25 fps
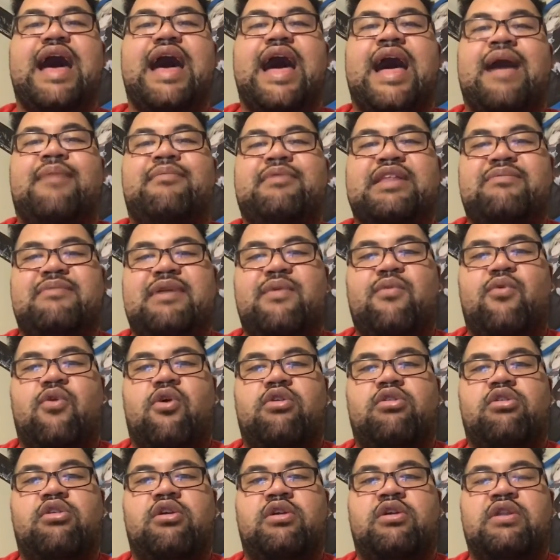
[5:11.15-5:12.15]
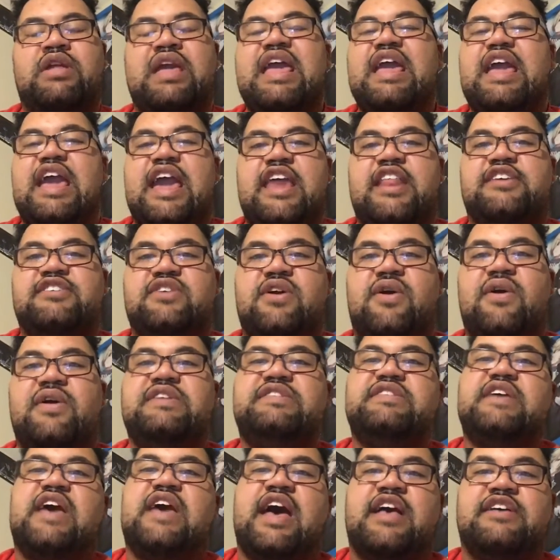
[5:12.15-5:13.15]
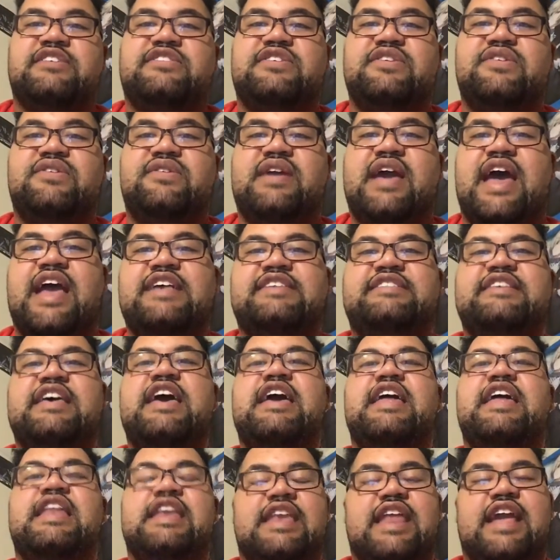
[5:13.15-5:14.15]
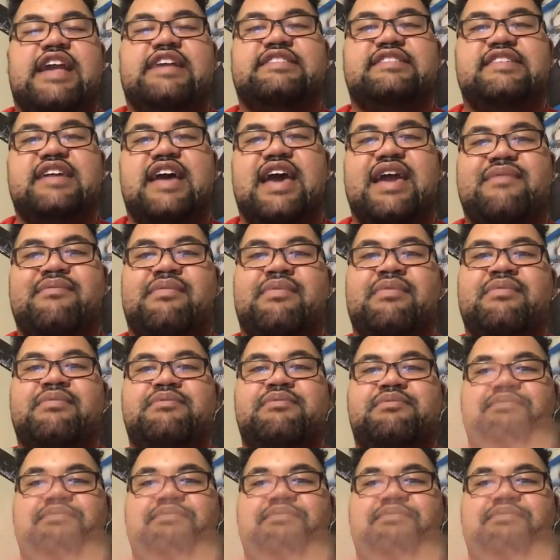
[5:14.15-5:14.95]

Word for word: I'm Anime Warlord, and as always, I'll see you guys next time.